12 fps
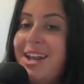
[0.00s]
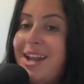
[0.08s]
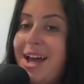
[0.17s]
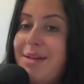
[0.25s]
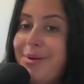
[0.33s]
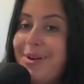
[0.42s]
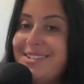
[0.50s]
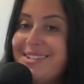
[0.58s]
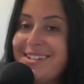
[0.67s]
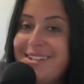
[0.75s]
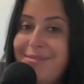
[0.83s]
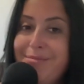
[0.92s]

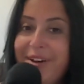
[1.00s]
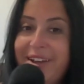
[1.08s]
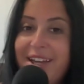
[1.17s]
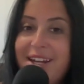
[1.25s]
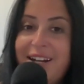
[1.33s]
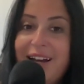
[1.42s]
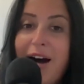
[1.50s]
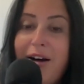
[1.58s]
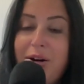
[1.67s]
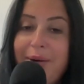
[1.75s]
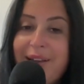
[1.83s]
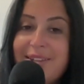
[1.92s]
$9.60 million and
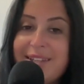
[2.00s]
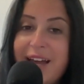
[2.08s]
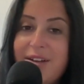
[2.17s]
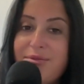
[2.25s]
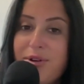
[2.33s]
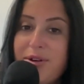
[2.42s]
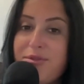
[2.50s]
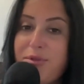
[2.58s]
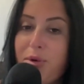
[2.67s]
Holloway signed for